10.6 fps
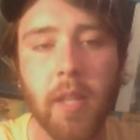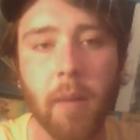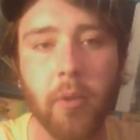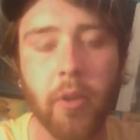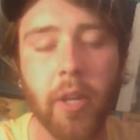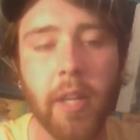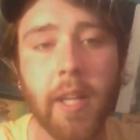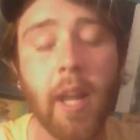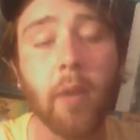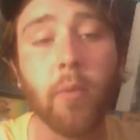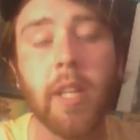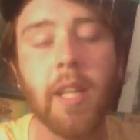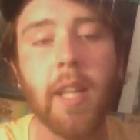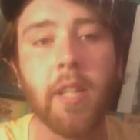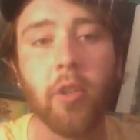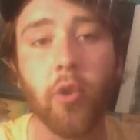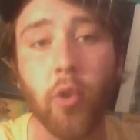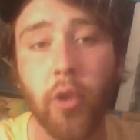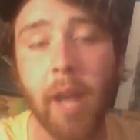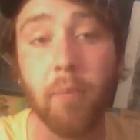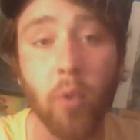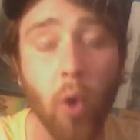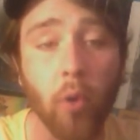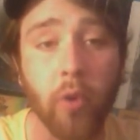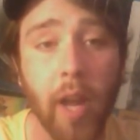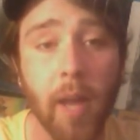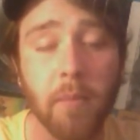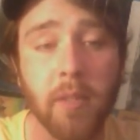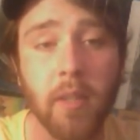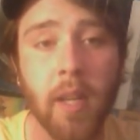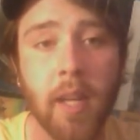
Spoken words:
that I'm creating, and I'd really like to create programs